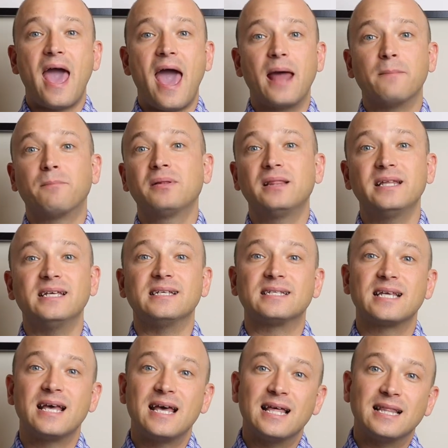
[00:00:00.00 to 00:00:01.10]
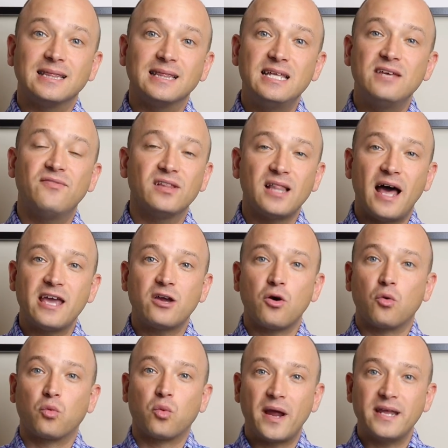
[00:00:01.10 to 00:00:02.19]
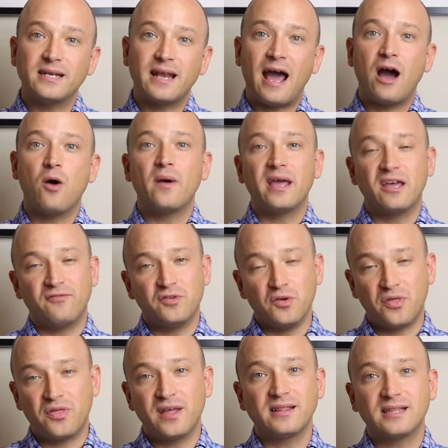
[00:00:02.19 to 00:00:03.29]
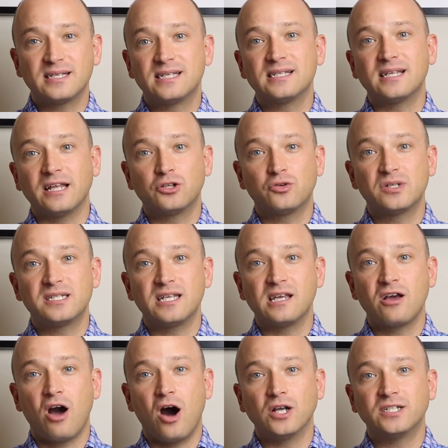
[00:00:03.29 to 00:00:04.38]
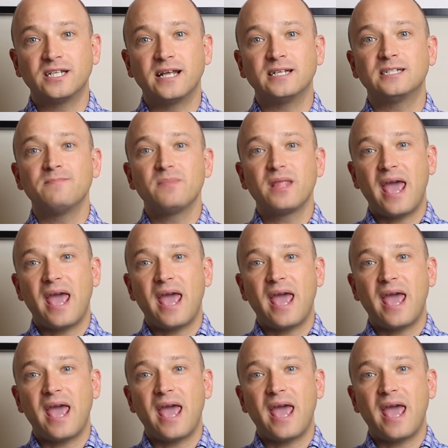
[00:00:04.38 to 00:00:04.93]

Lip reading: And please leave a like right now if you think this is interesting content